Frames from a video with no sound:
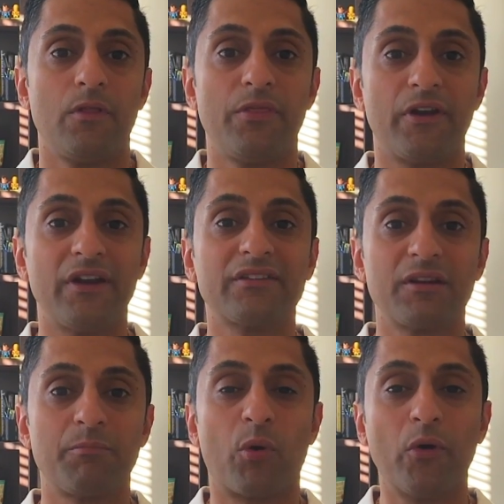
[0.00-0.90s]
There is
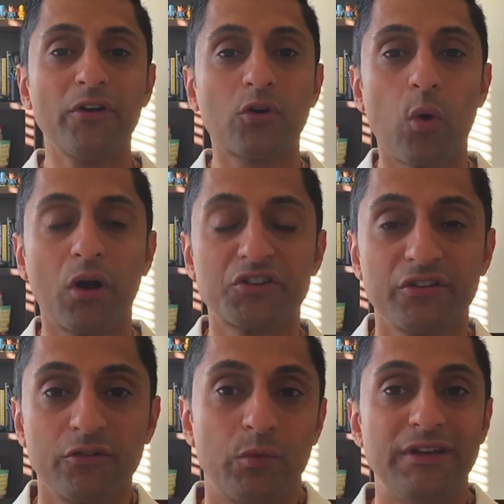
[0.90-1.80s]
an important
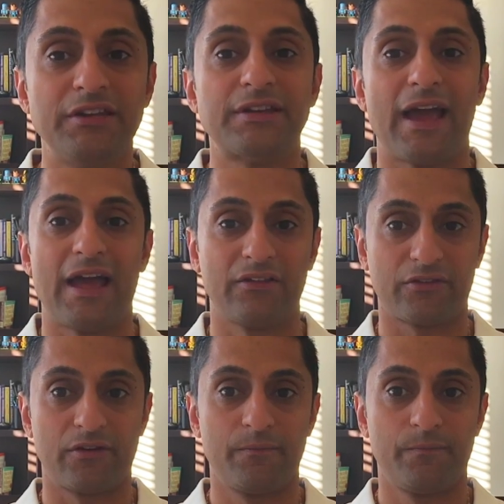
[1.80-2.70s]
question we need to
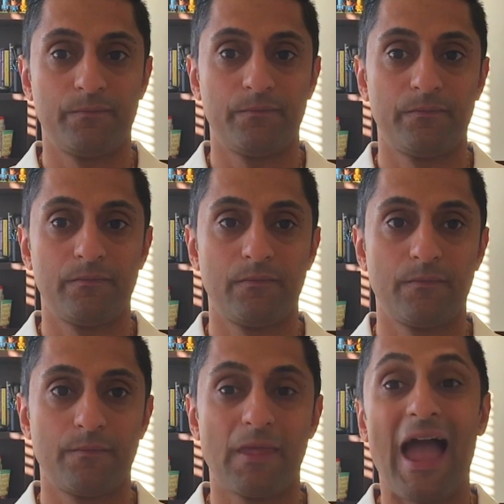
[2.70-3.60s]
answer.
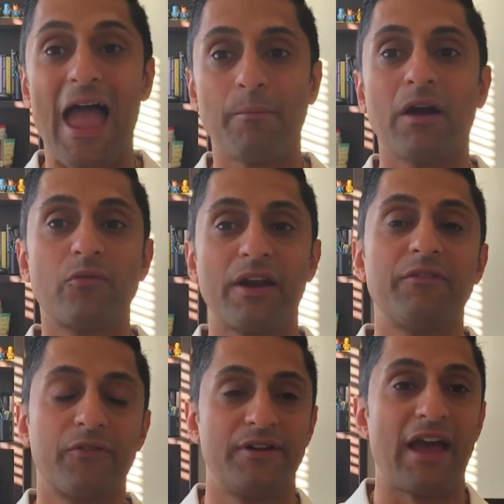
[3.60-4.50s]
Am I
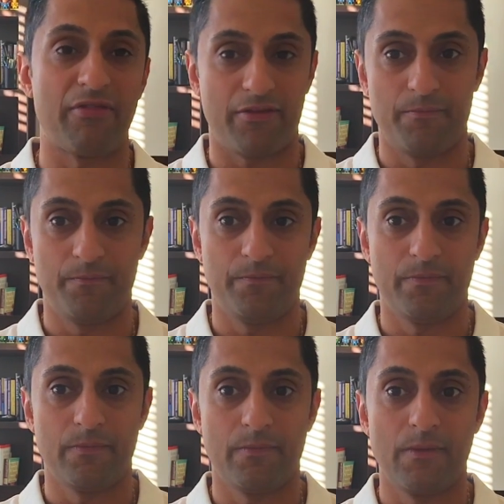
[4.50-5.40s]
ready for death?
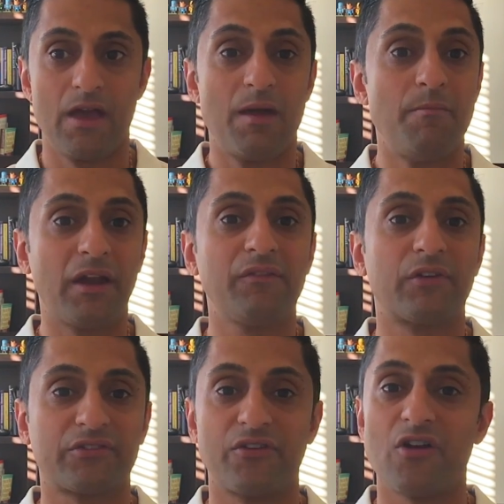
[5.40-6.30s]
Many of
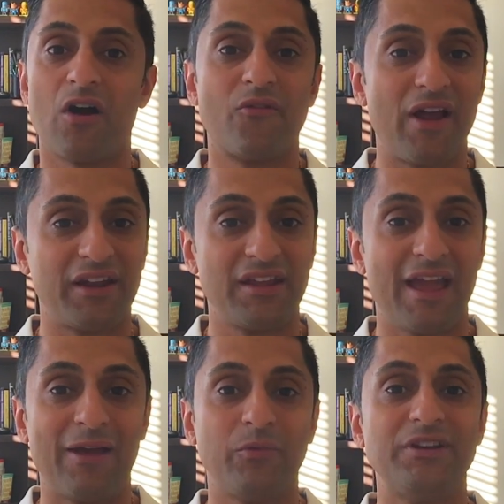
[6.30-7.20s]
us are not ready,
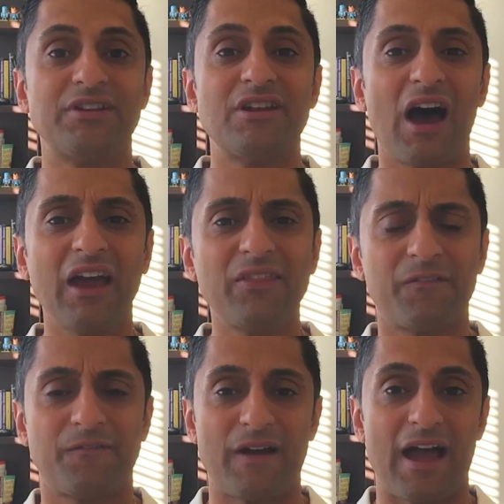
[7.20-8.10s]
and we deny the
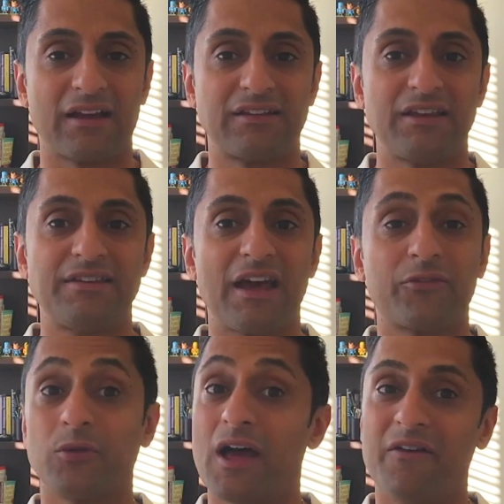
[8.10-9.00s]
fact that
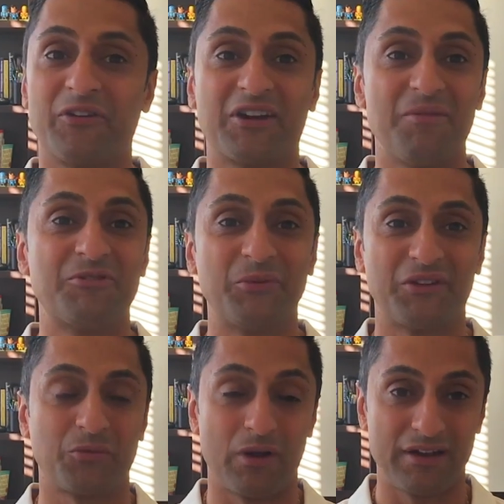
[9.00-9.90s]
death will ever come to
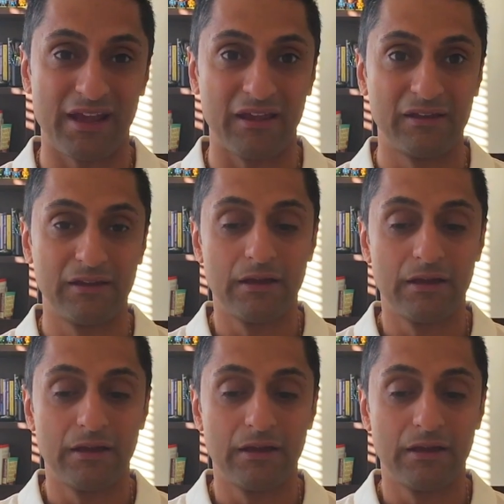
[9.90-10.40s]
us one day.